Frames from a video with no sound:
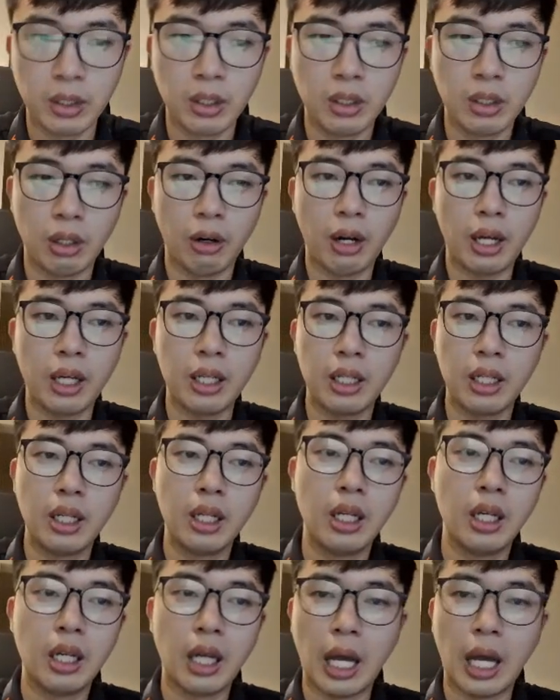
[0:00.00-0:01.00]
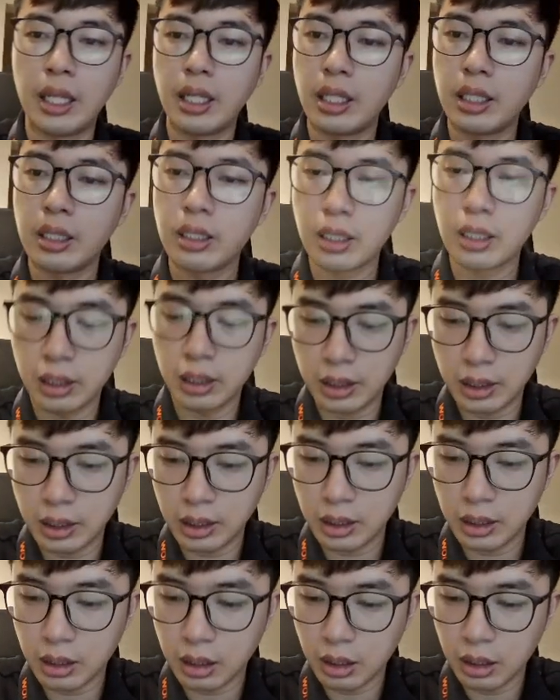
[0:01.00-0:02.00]
All right, and then
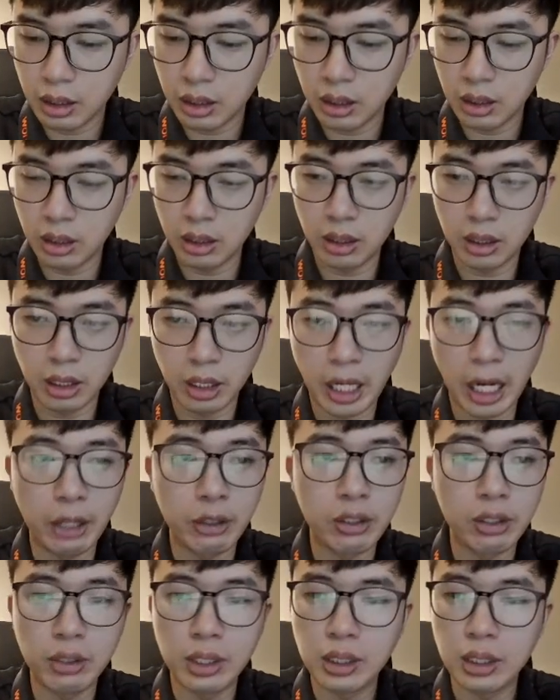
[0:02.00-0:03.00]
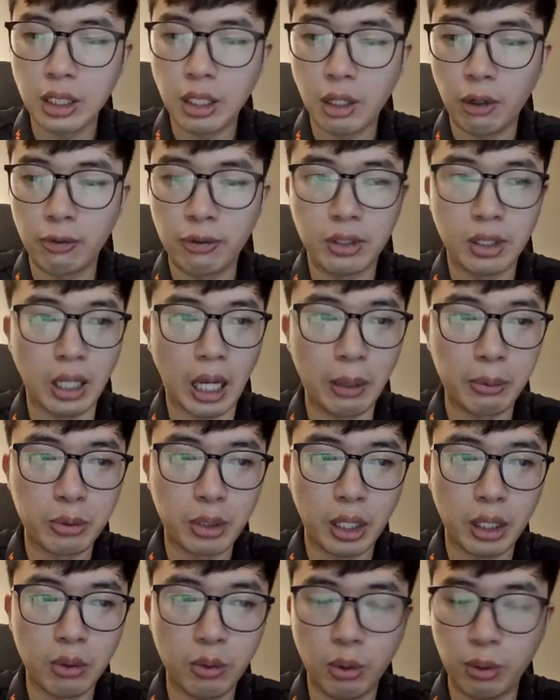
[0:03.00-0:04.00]
the characteristic of the
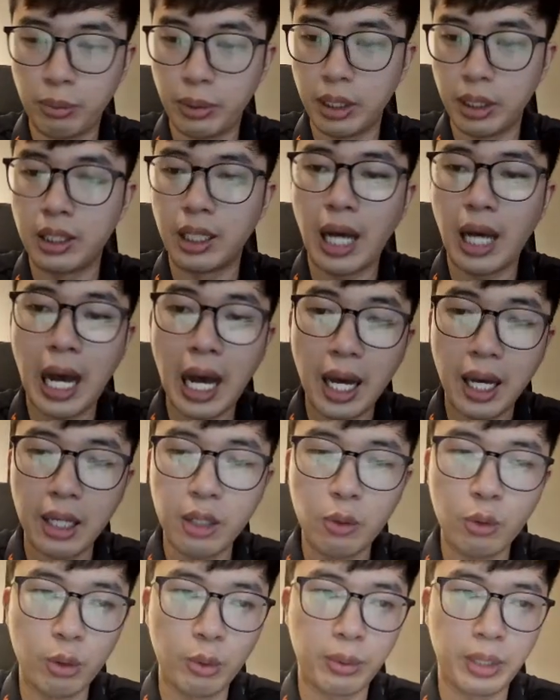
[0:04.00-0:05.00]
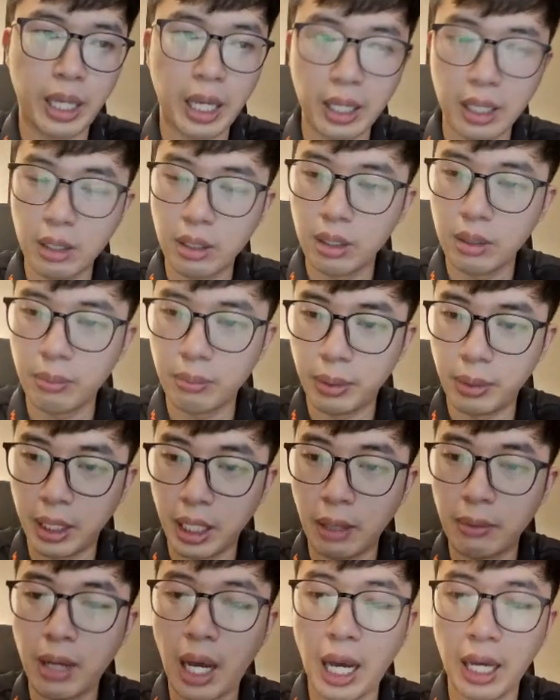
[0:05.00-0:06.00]
uptrend will be the high will
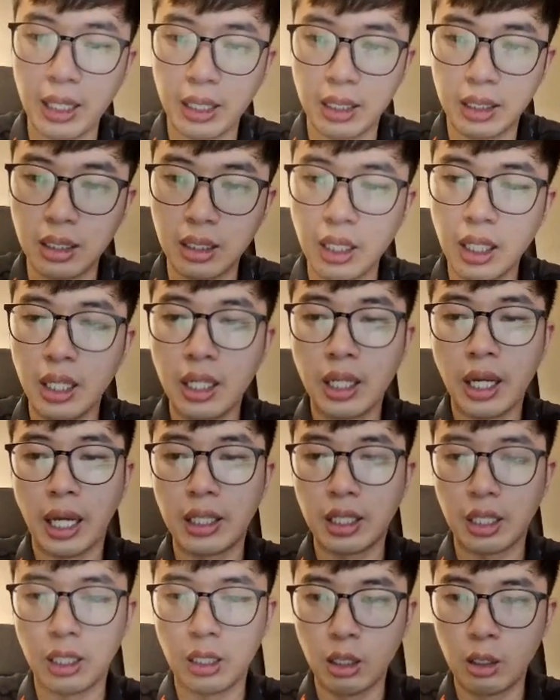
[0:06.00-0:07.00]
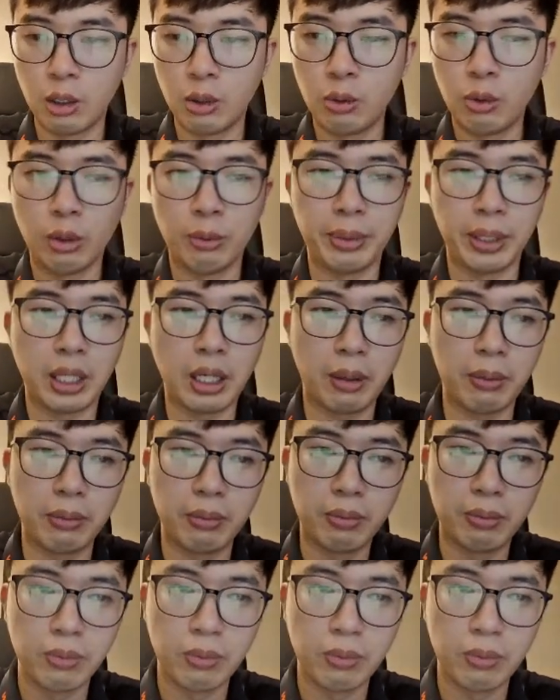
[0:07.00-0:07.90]
become higher and the low will become